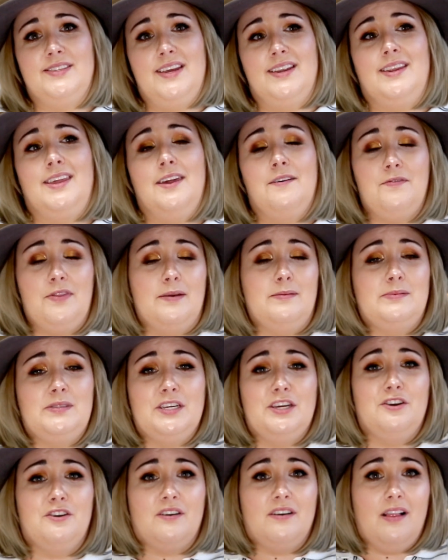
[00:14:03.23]
and give them
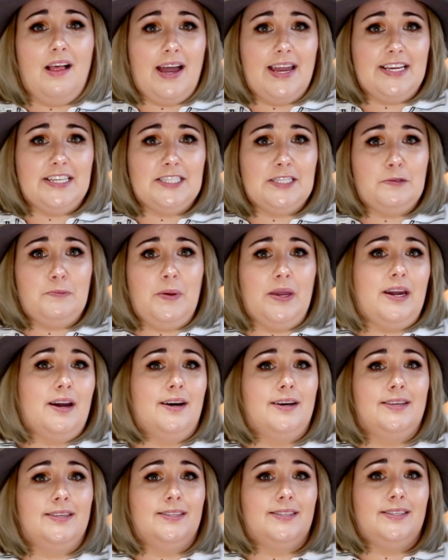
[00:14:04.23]
to your clients,
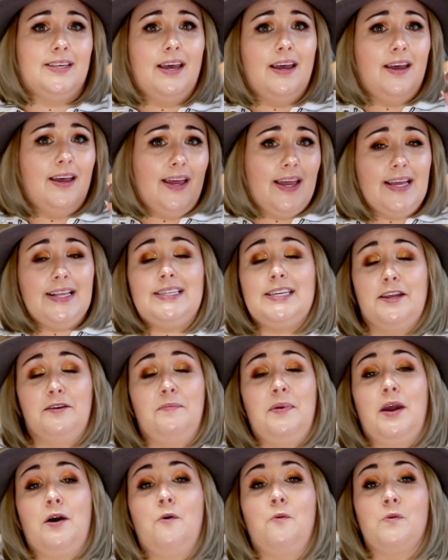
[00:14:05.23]
because it's going
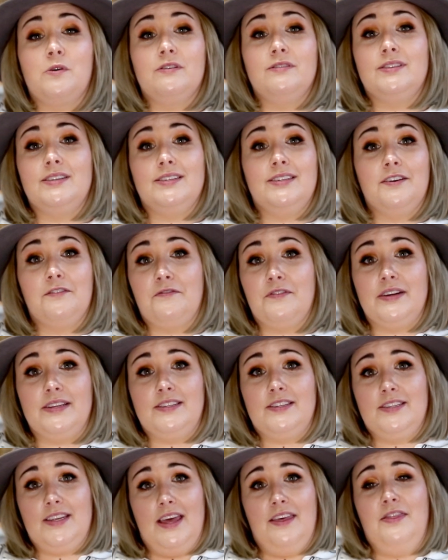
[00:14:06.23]
to make a world of
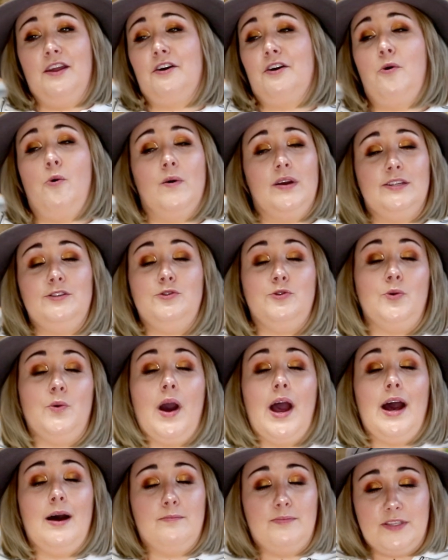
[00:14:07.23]
difference and they're going
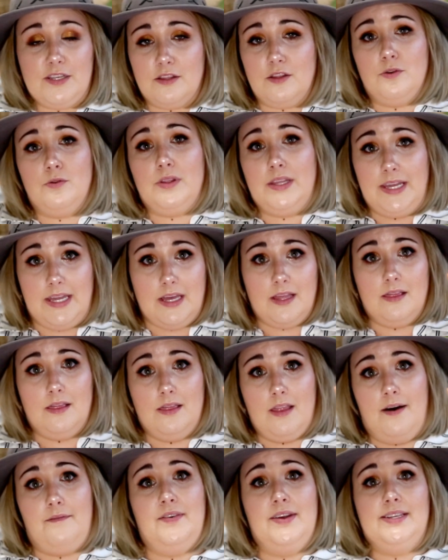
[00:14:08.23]
to absolutely
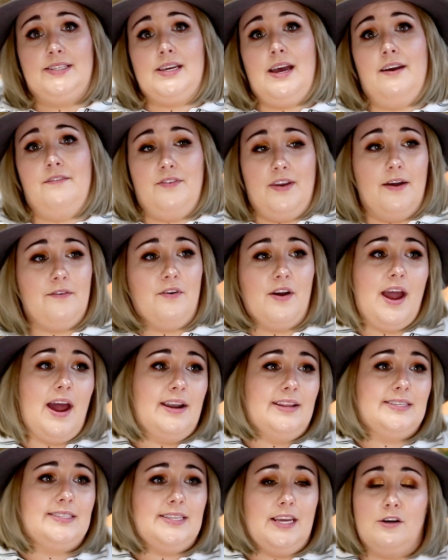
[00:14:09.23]
love it. I've never
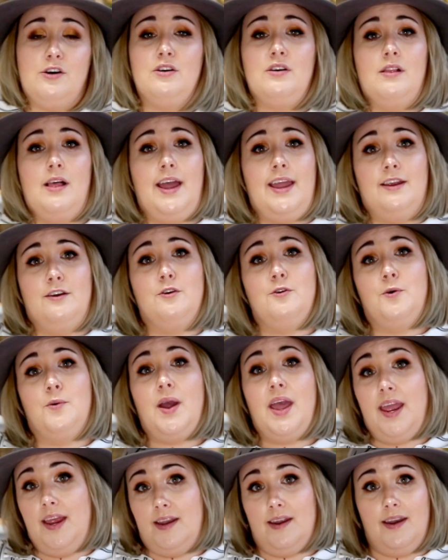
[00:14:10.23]
had a single client who
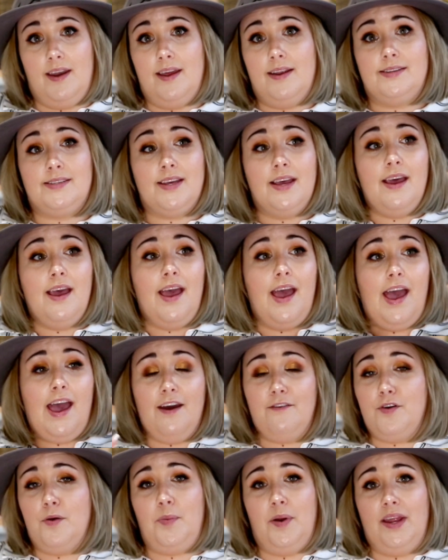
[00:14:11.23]
hated it.
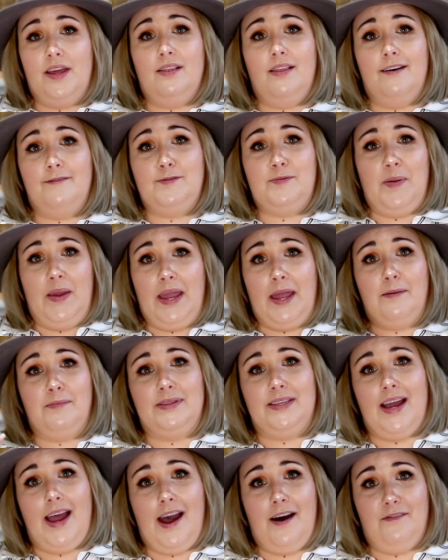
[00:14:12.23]
Everybody loves being able
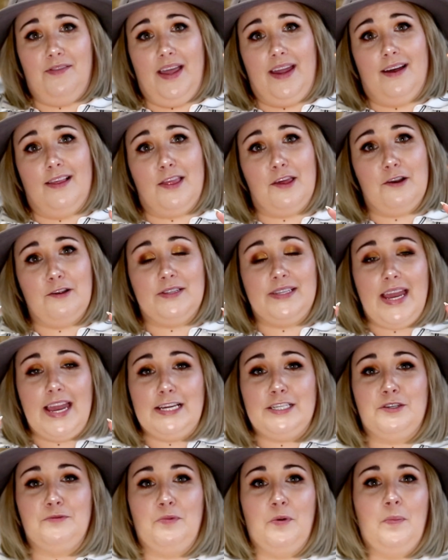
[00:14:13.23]
to have like a little
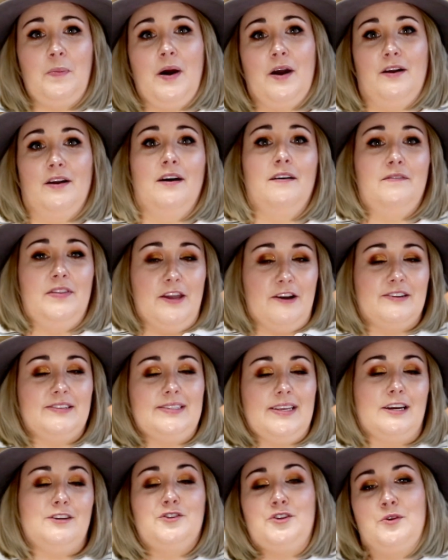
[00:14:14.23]
tangible part of their
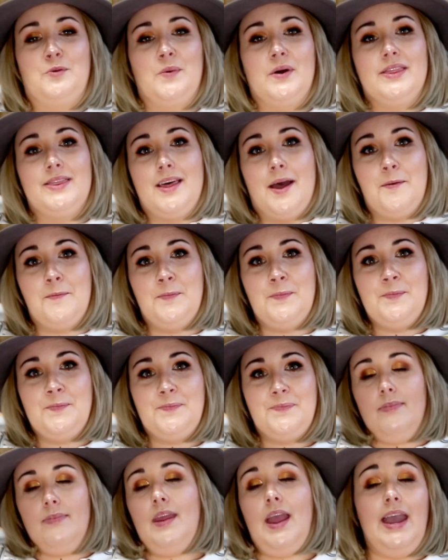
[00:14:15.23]
session with them.
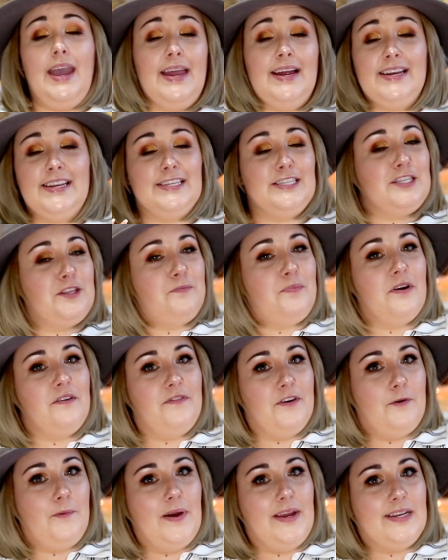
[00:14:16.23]
And it's the
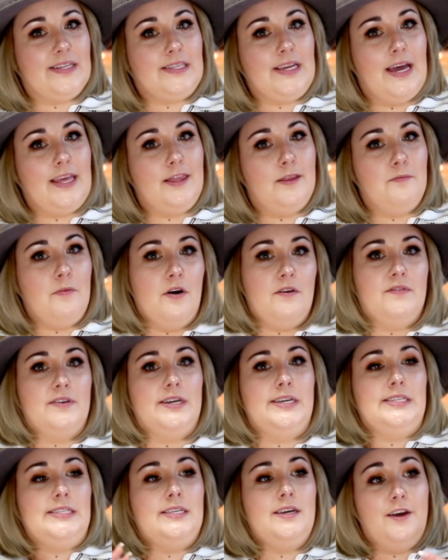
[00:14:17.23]
perfect way to tide them over
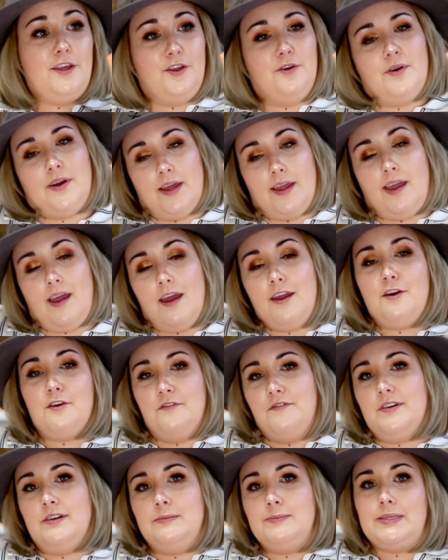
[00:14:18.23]
until you can get your
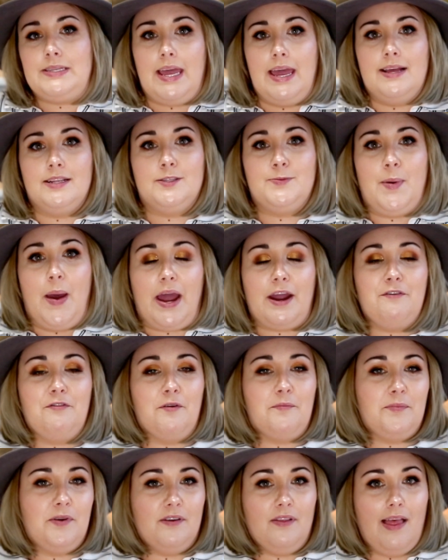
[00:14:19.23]
film scans back
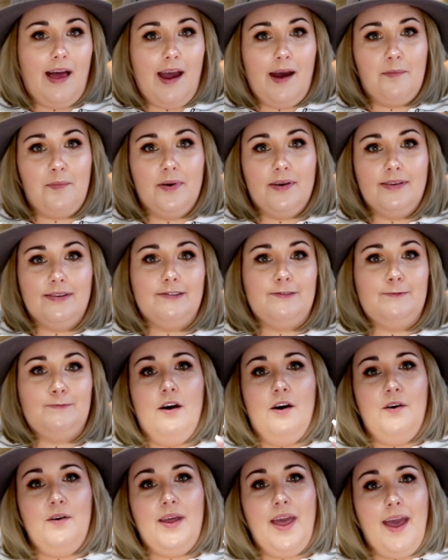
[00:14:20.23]
from your lab.
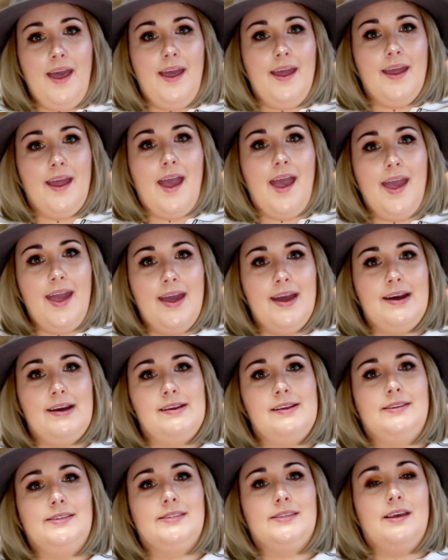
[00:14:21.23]
Okay,
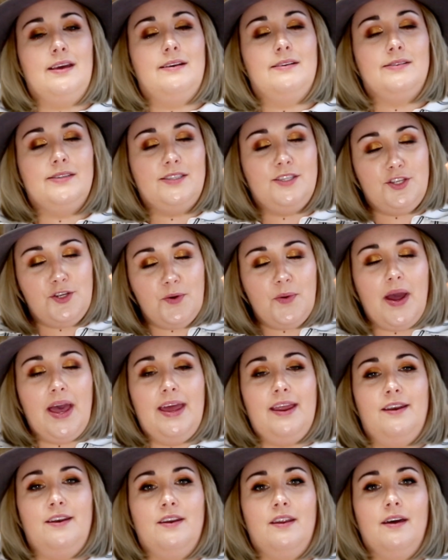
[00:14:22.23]
and to
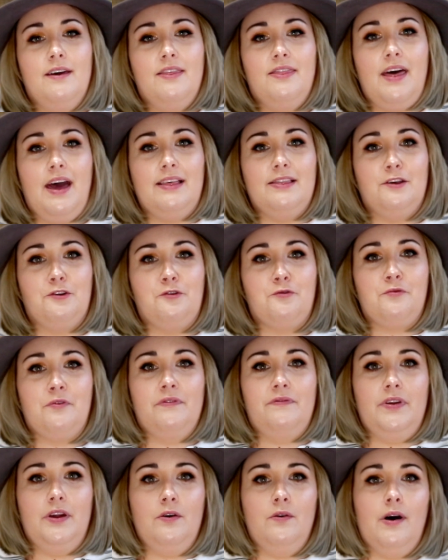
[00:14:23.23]
end that little
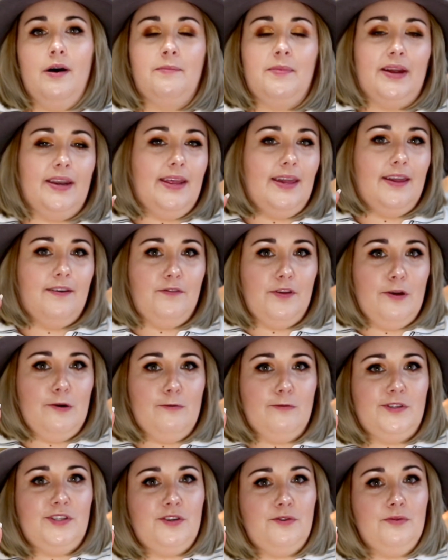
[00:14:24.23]
review, I'm going to give
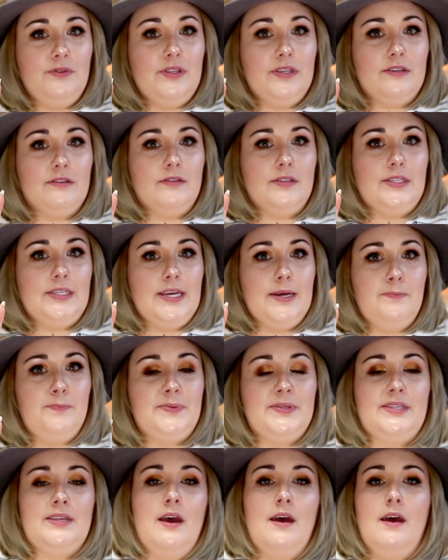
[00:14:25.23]
you two little
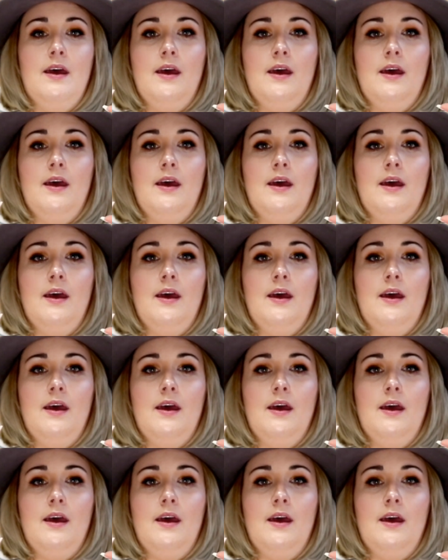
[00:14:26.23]
tips.